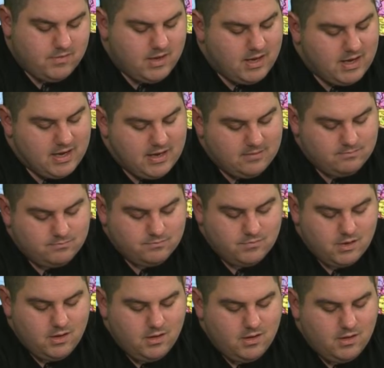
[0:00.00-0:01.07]
Um,
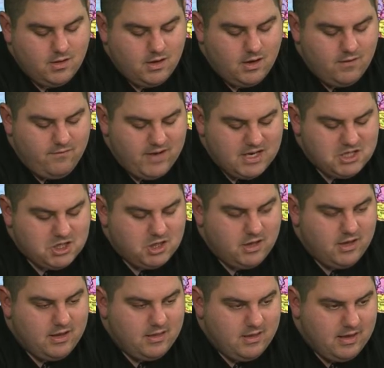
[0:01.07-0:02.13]

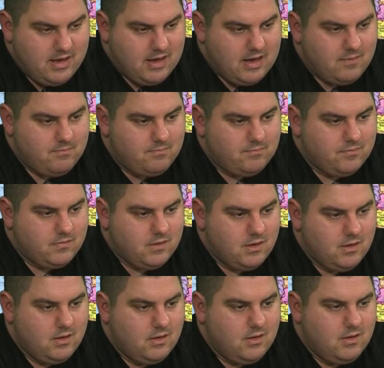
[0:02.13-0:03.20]
eventually, the um,
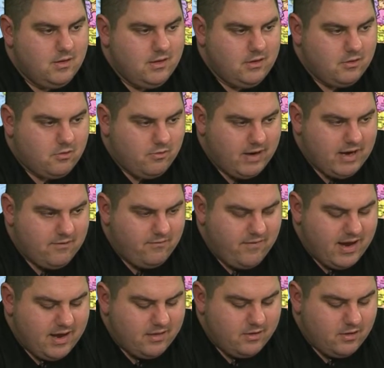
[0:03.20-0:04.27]
his
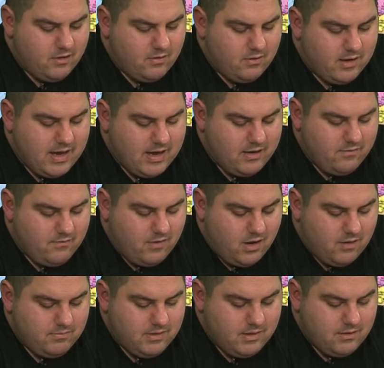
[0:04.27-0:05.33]
grandfather got
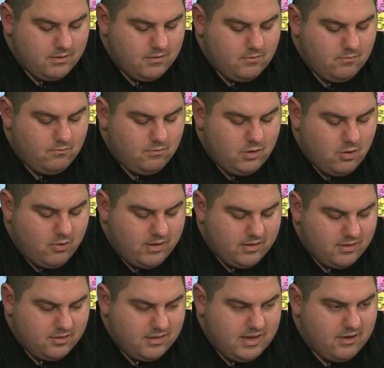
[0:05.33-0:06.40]
involved in knowing
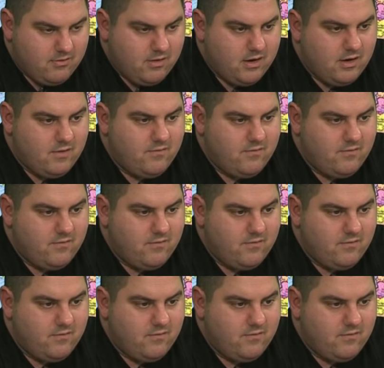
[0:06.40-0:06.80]
the secret.